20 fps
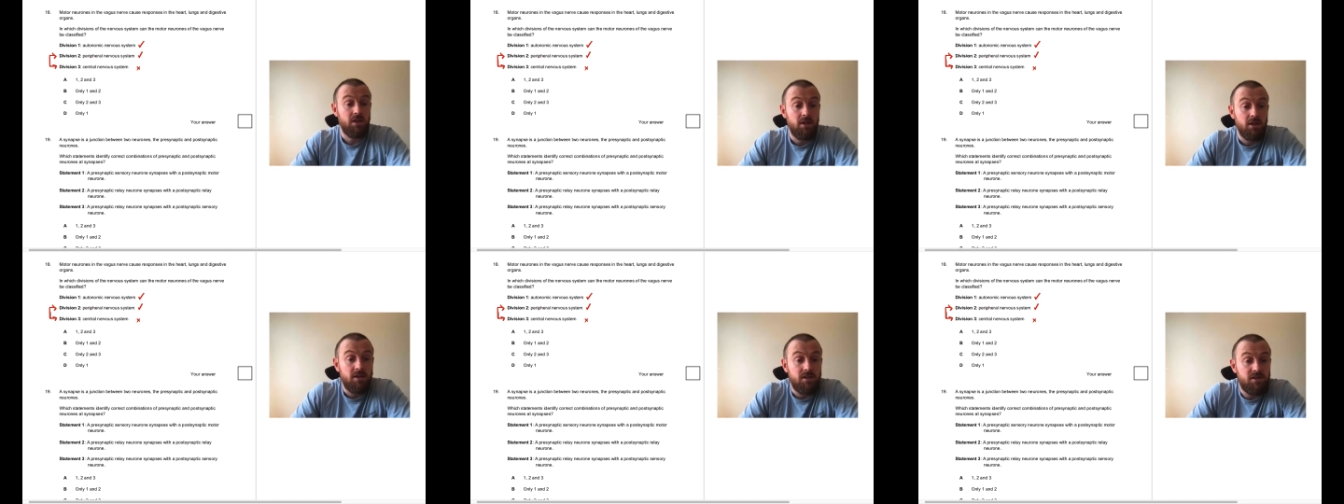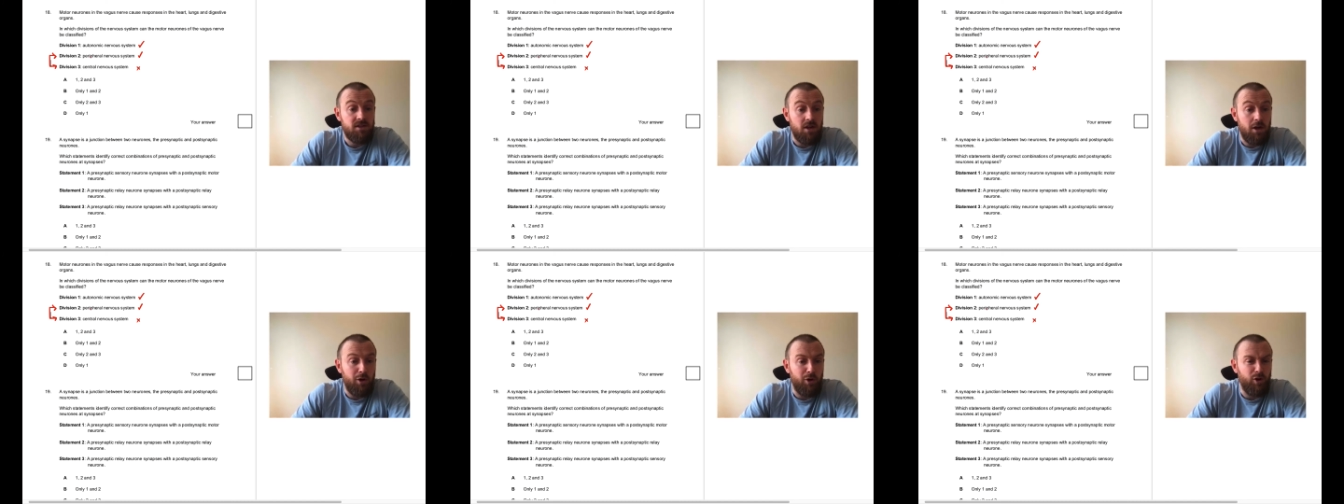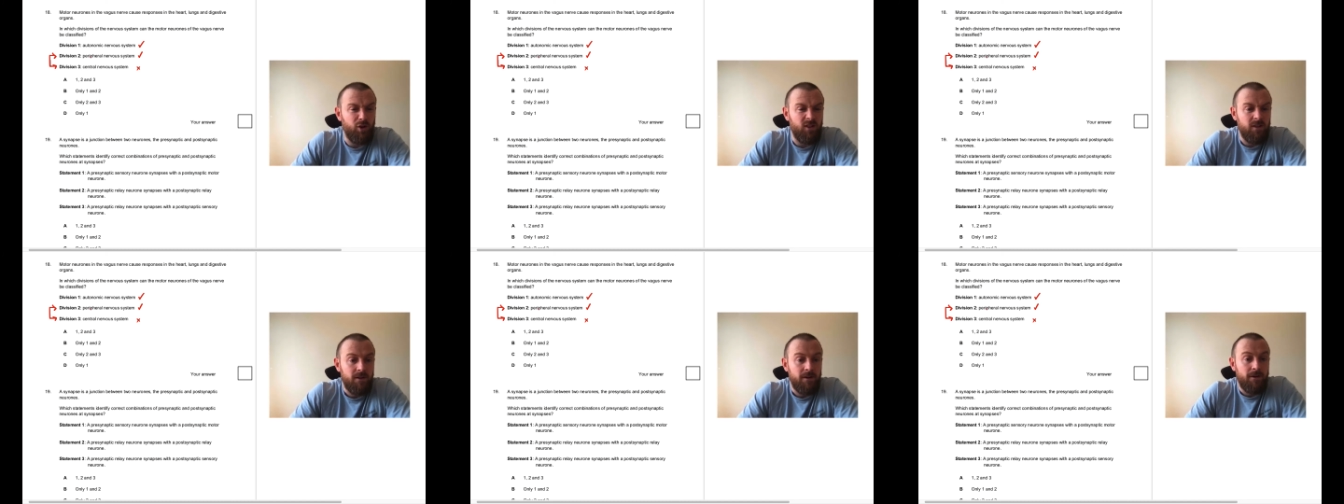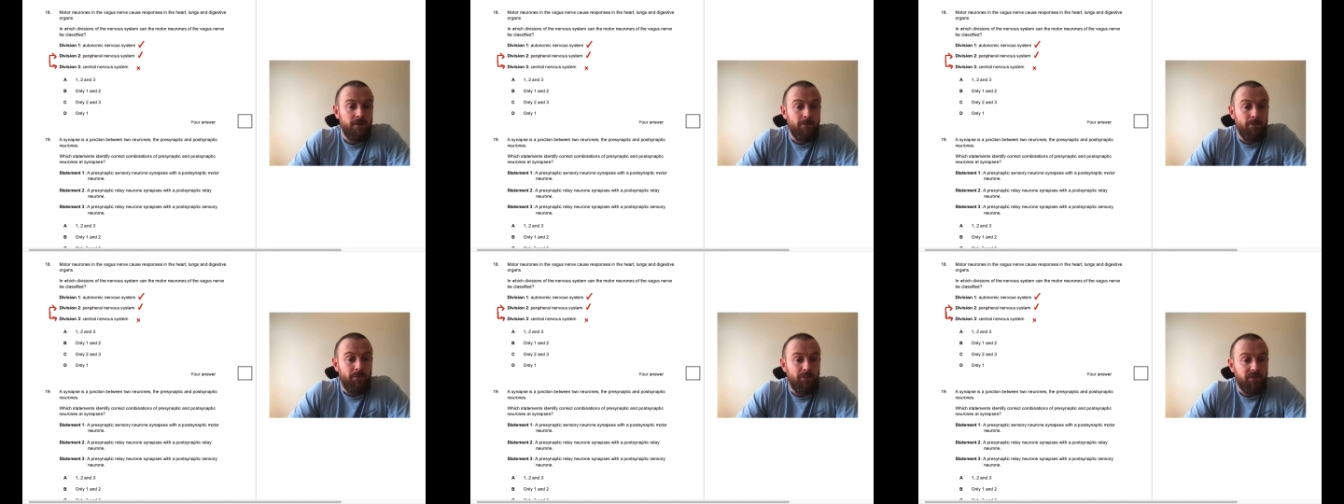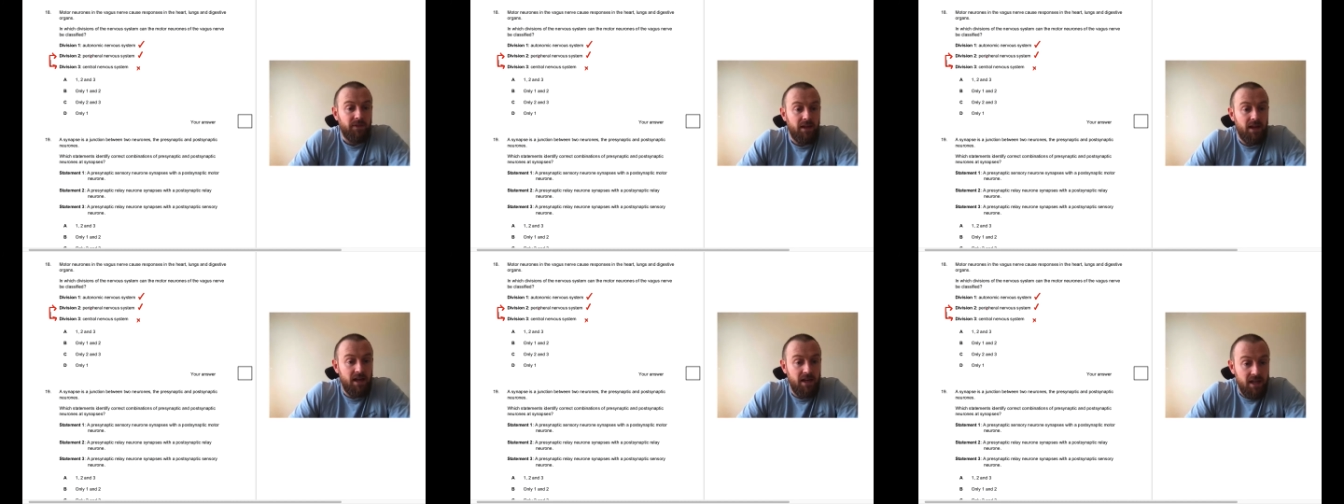So
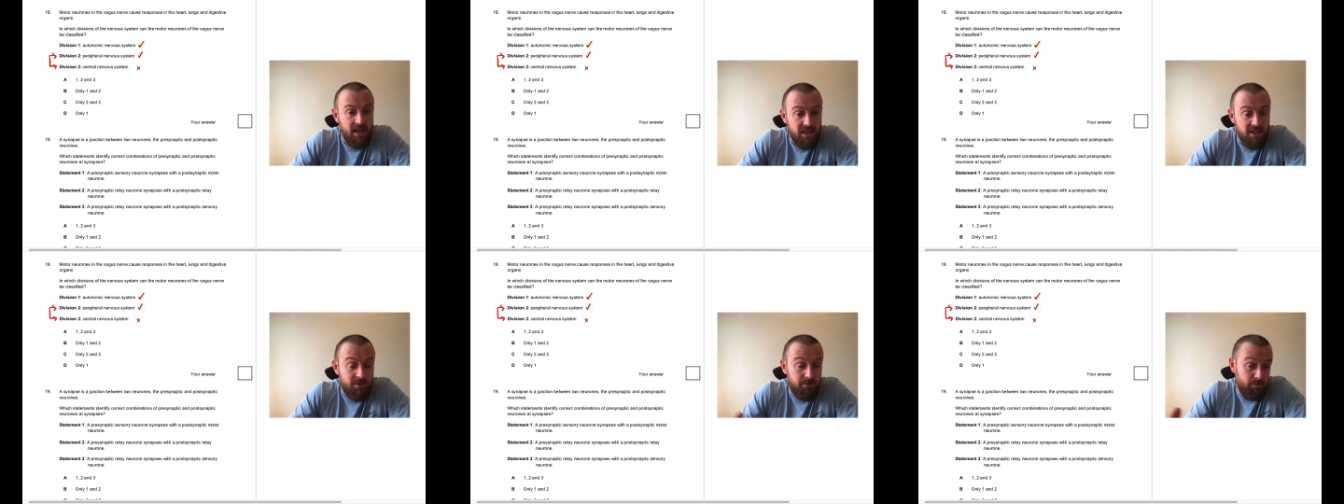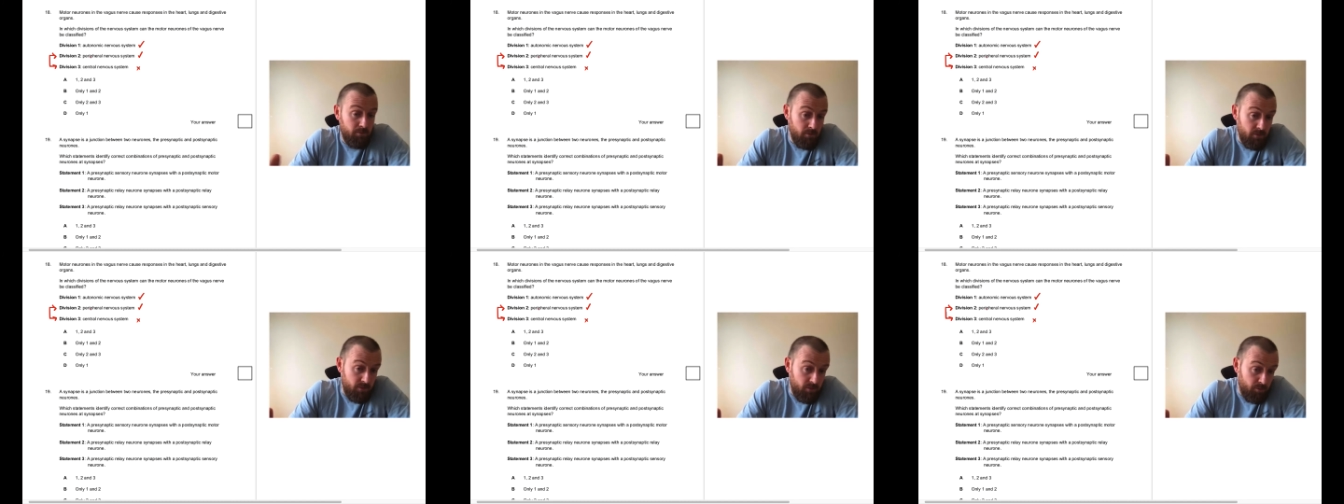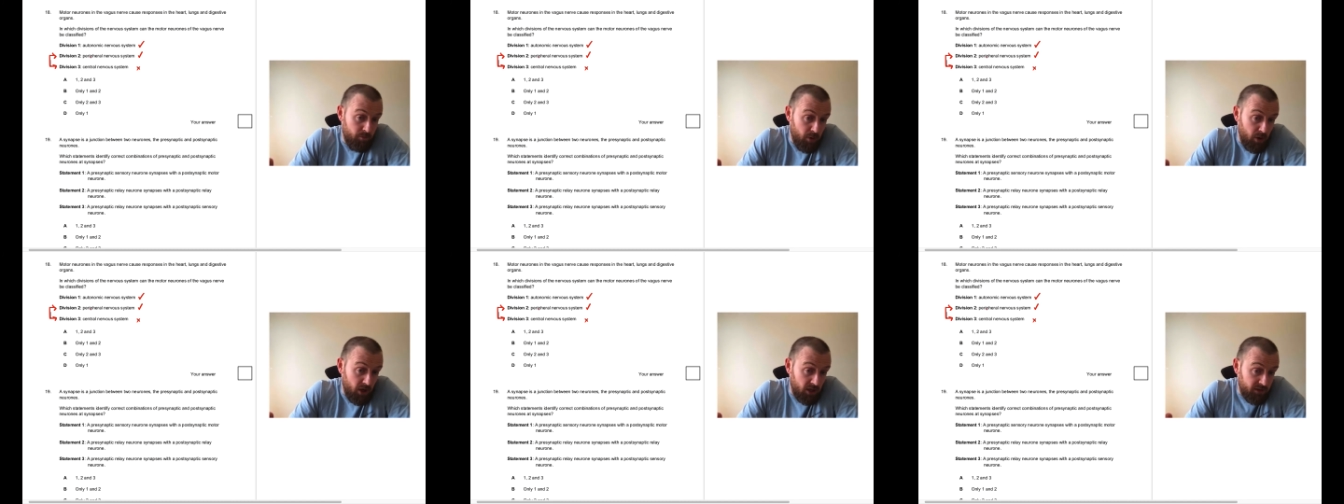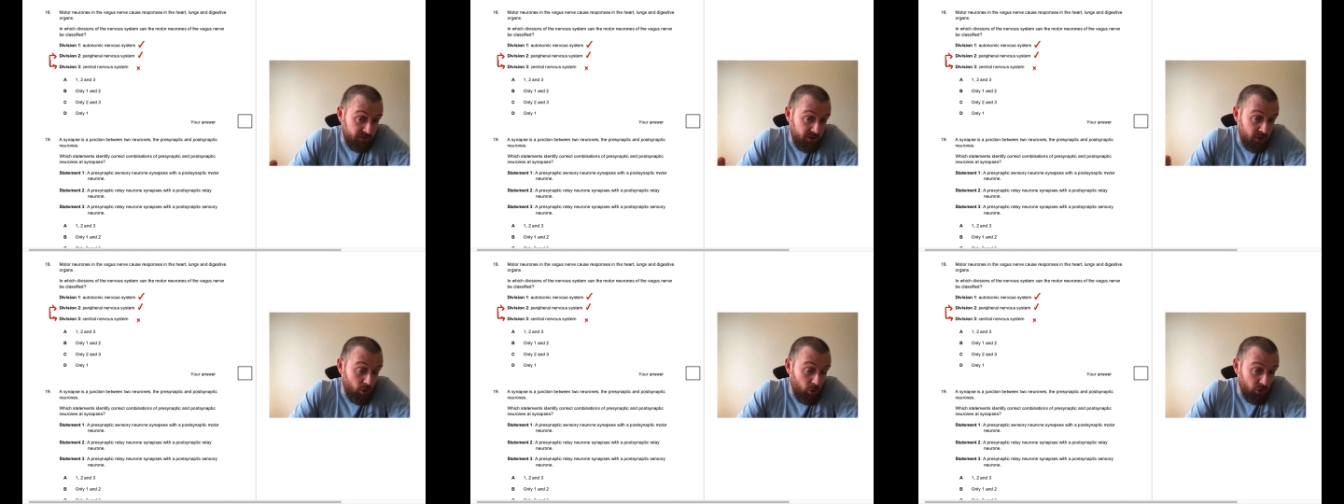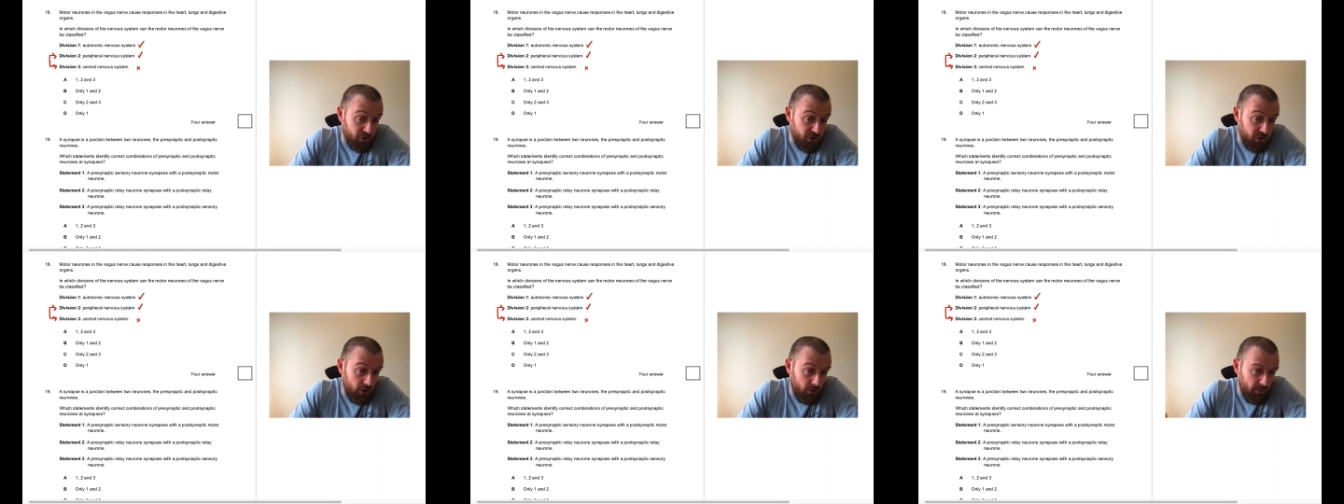it is part of the
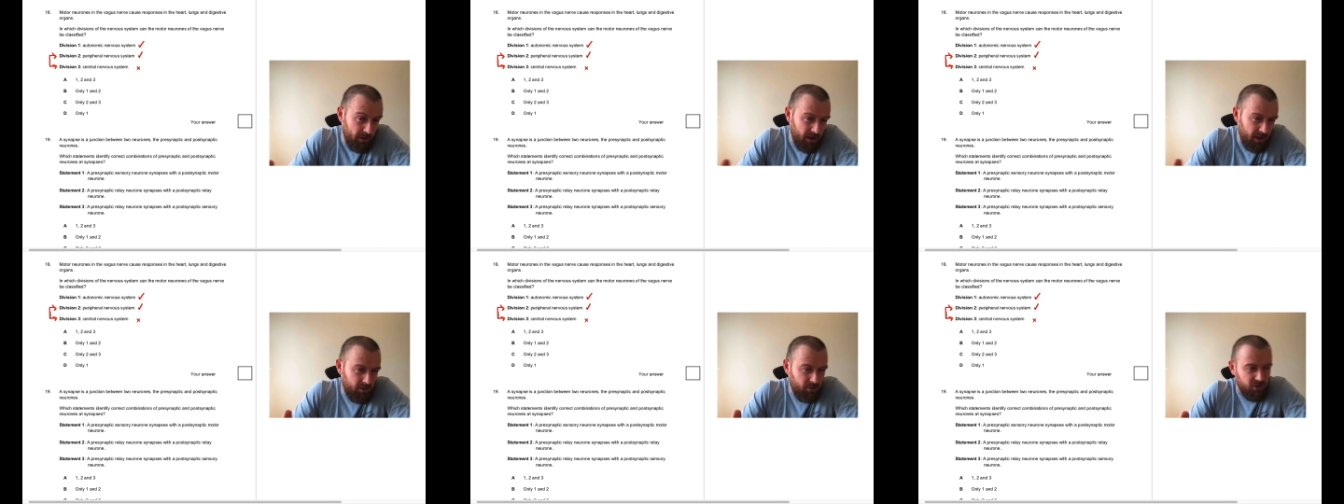autonomic,